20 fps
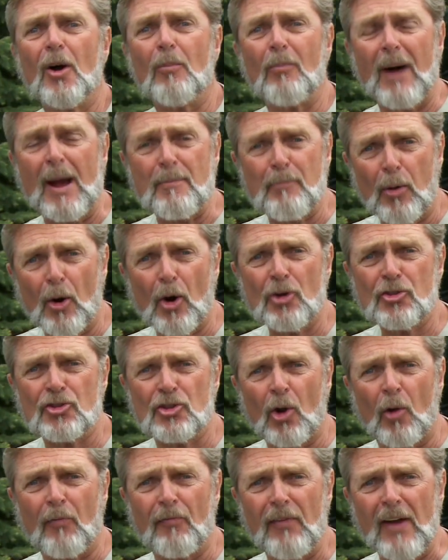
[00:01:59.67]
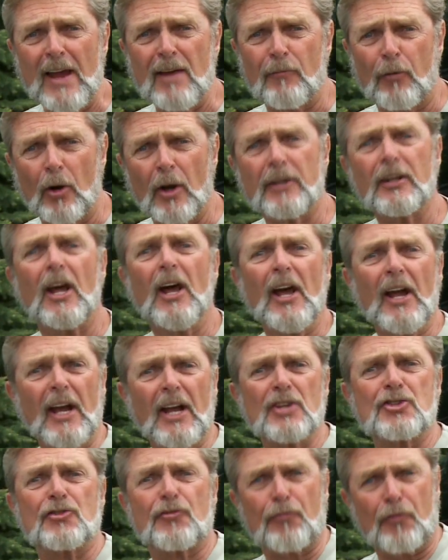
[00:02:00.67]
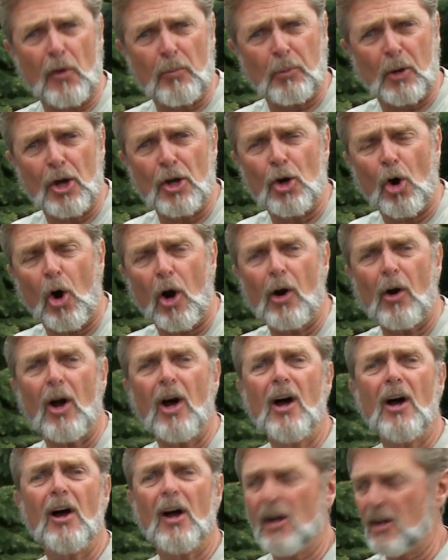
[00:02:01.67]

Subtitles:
my personal favorite is from Kenora